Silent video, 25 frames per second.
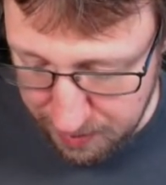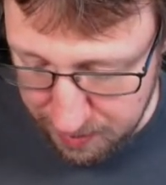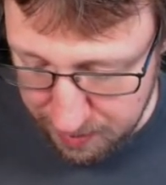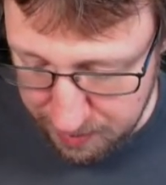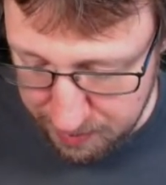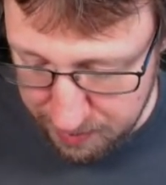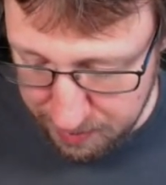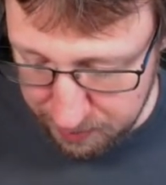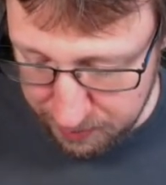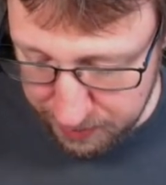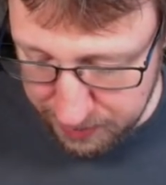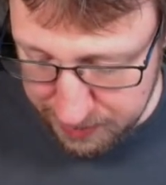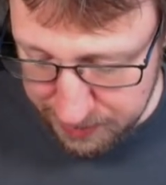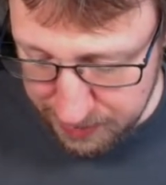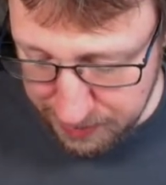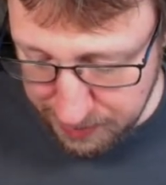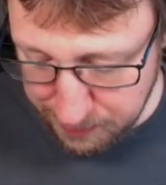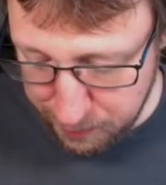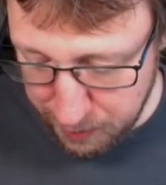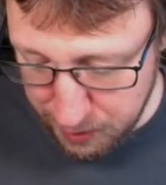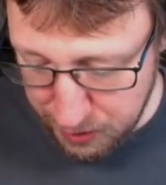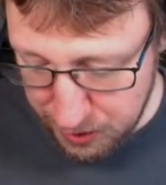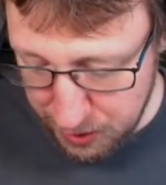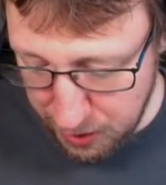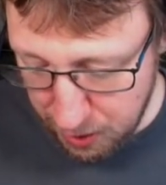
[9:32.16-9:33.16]
So this
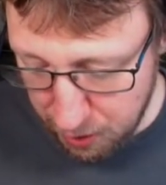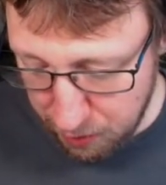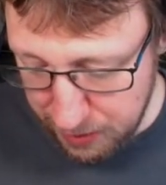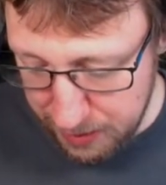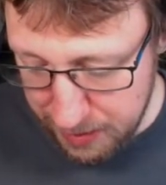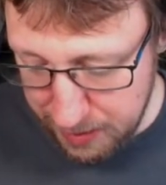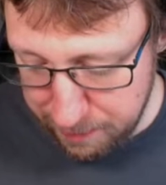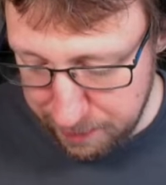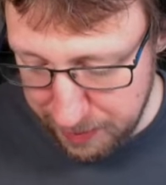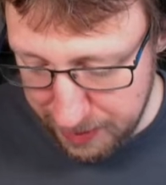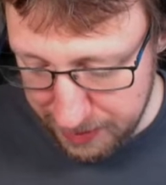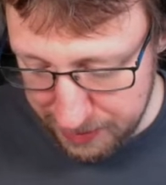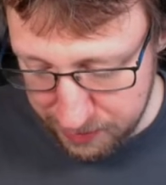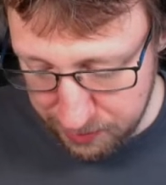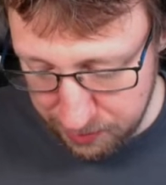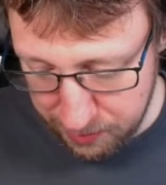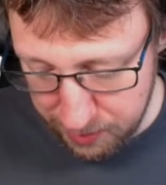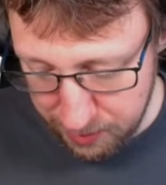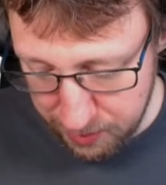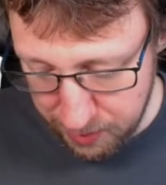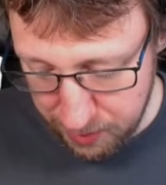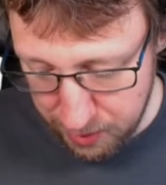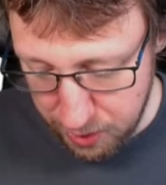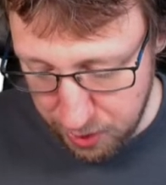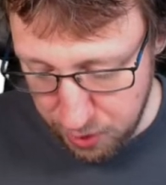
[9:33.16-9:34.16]
expression only depends on
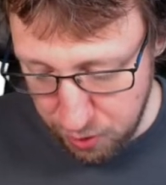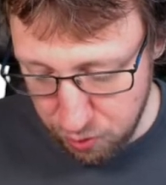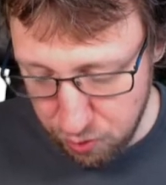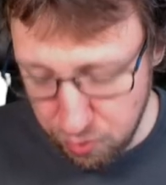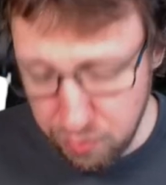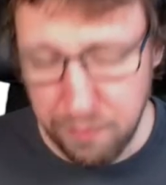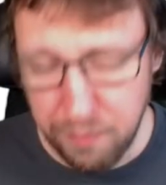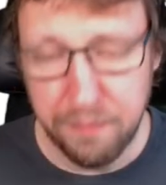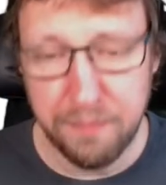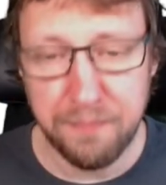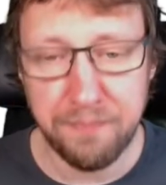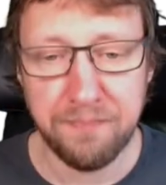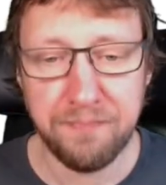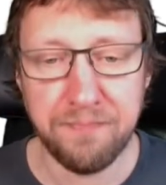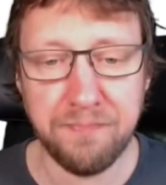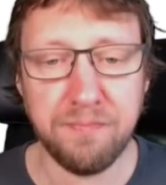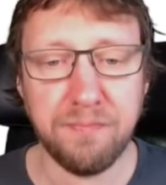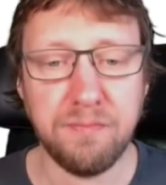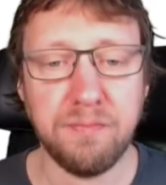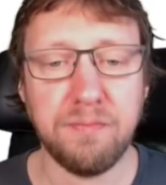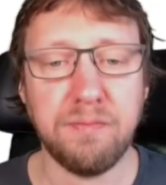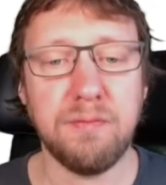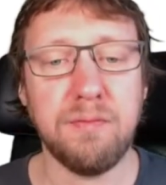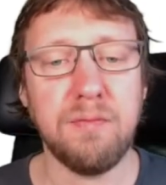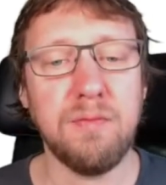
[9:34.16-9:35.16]
Q.
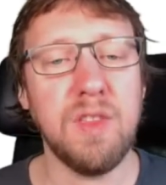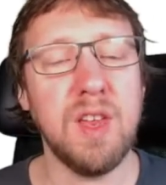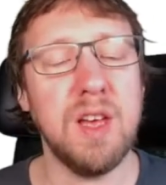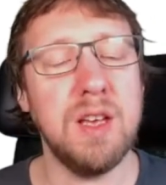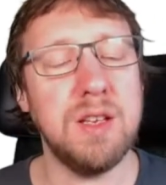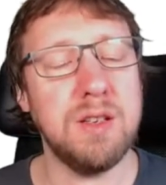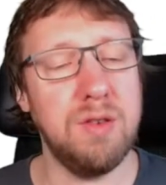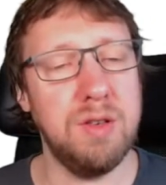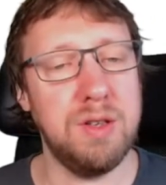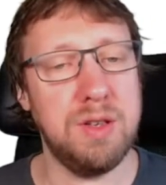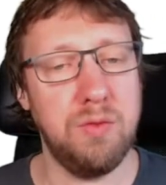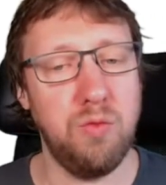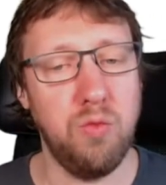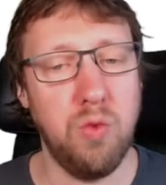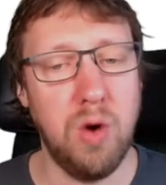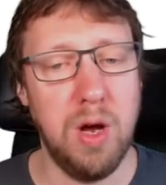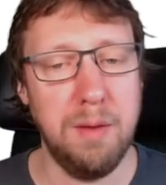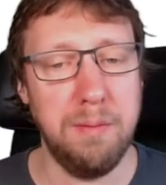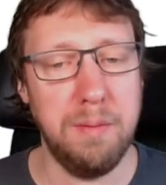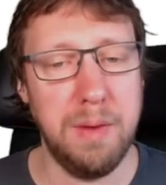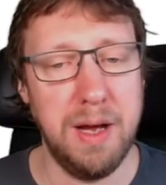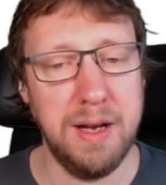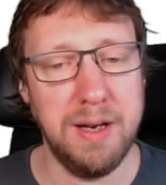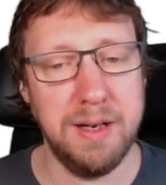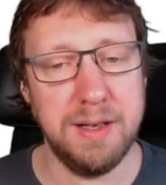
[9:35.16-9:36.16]
That's 1
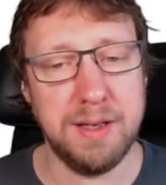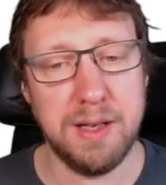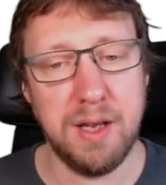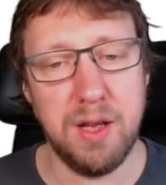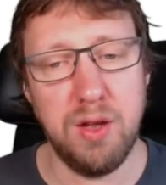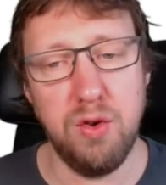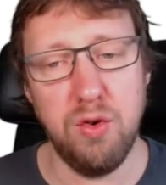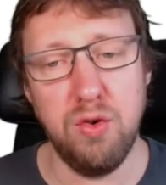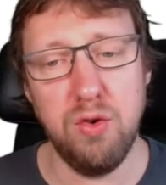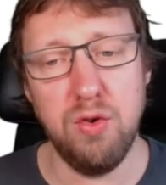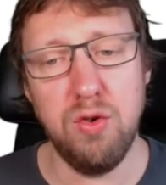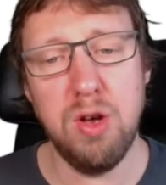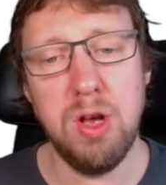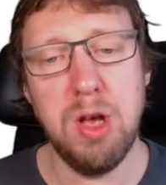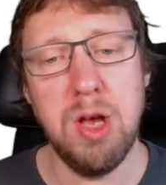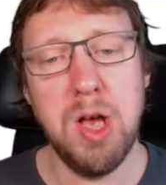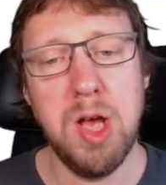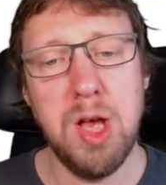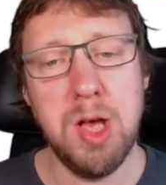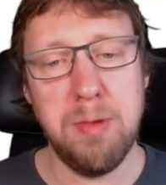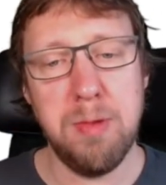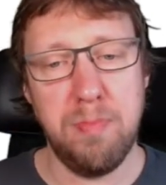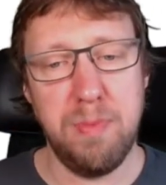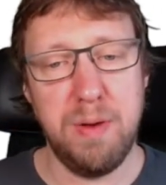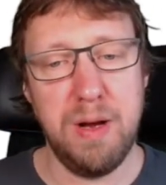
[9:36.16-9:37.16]
minus Q
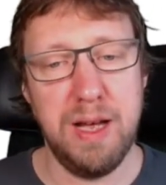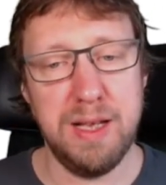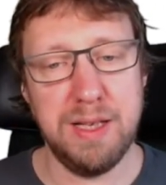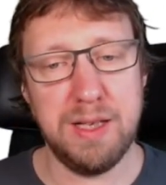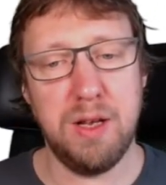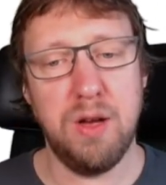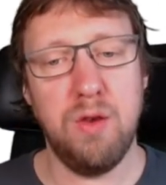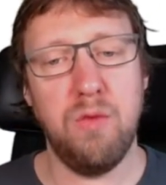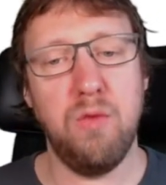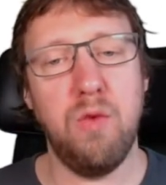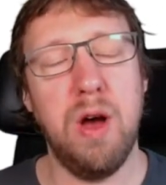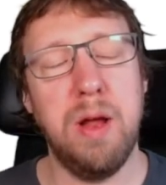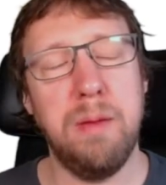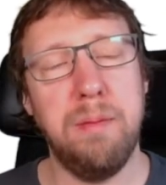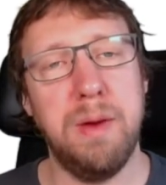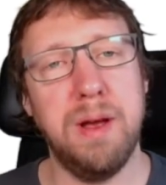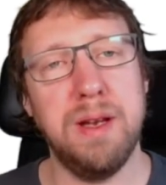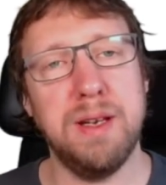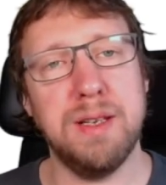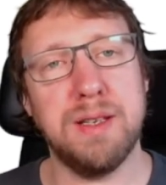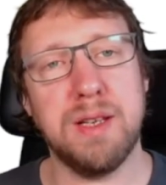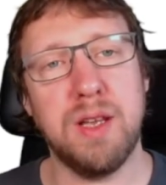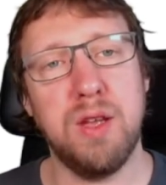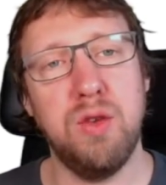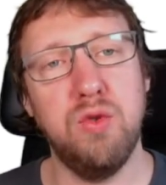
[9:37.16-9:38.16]
plus 1
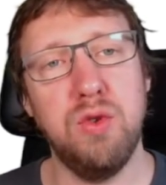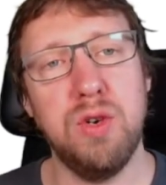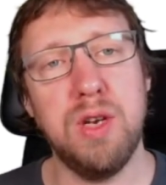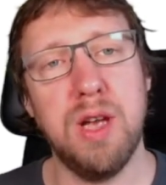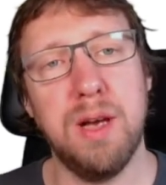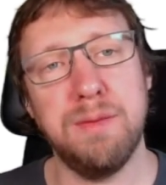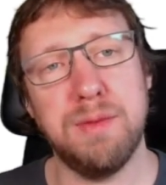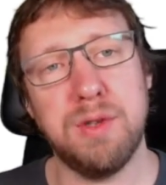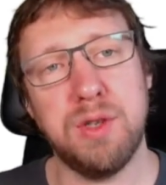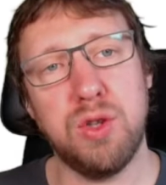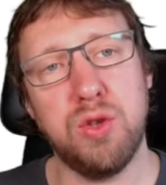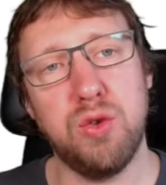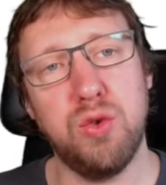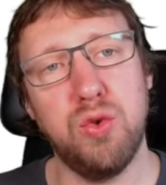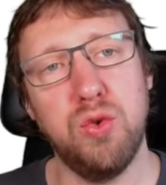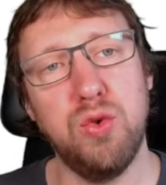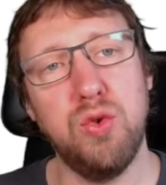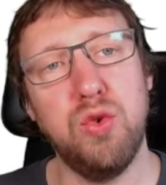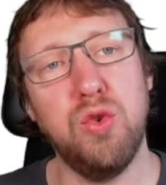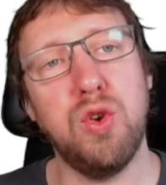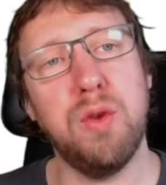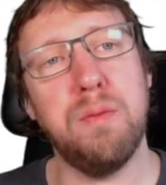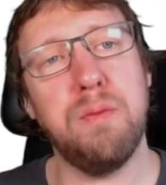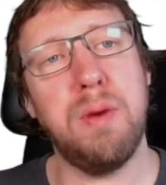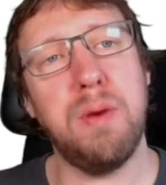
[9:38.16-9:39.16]
minus Q times 2
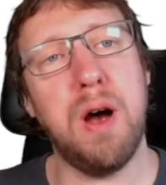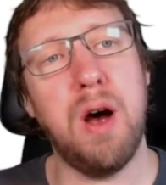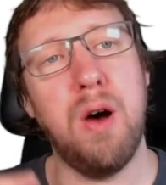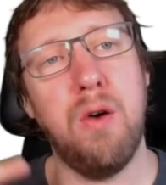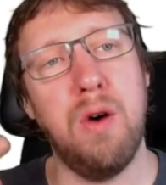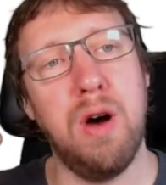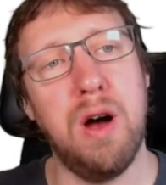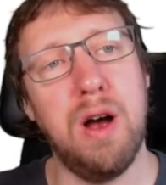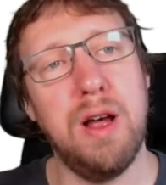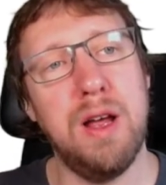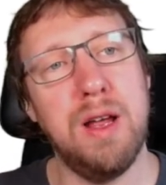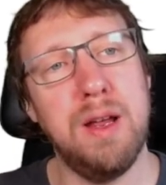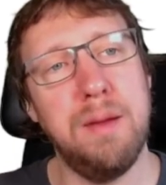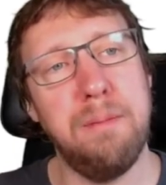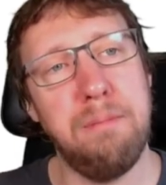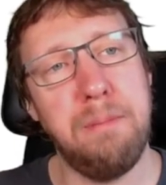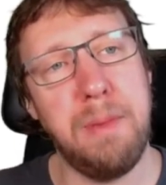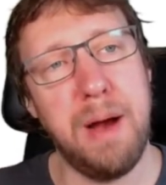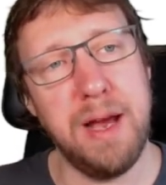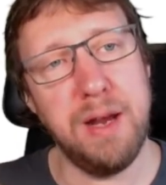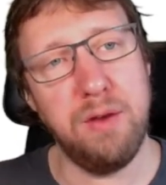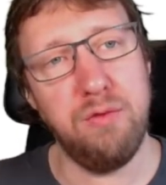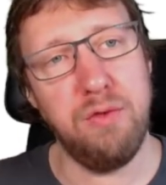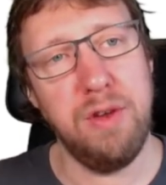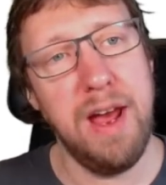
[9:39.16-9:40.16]
to the power
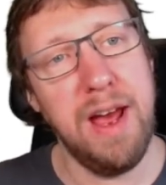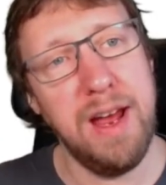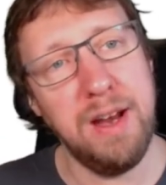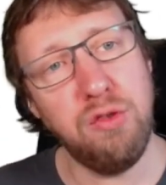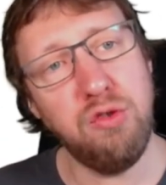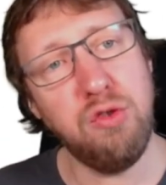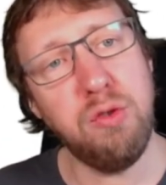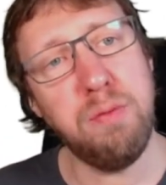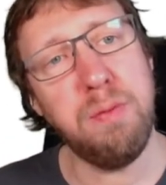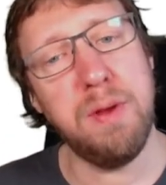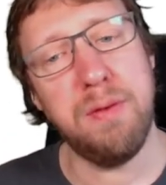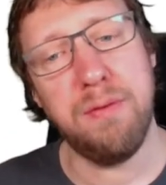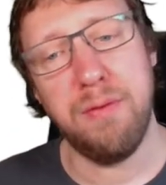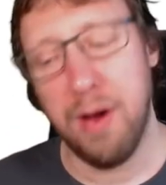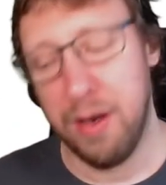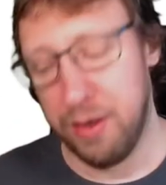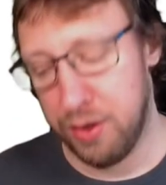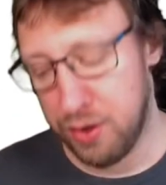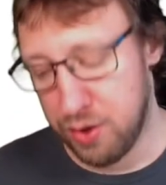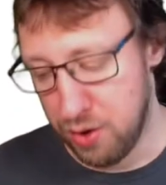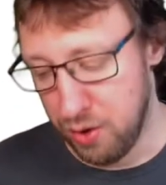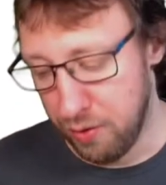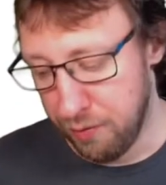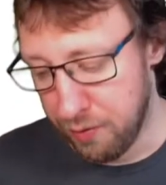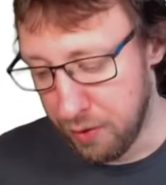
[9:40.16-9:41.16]
binary entropy
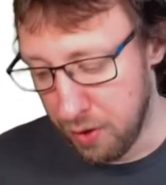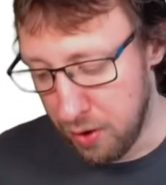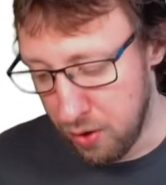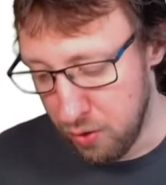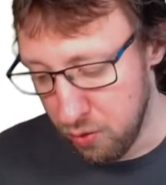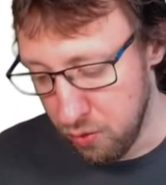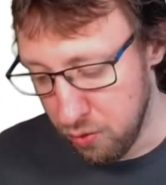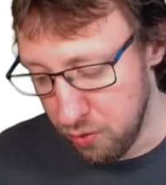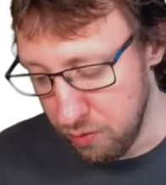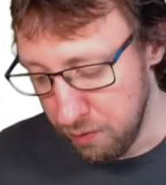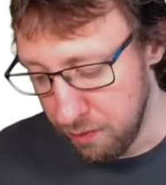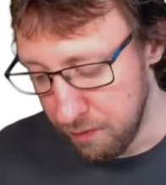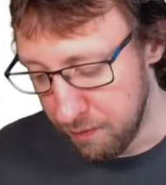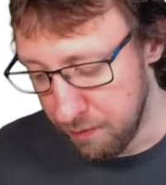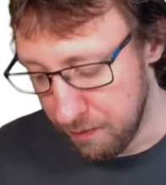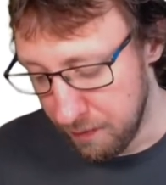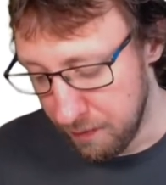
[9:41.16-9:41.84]
function of Q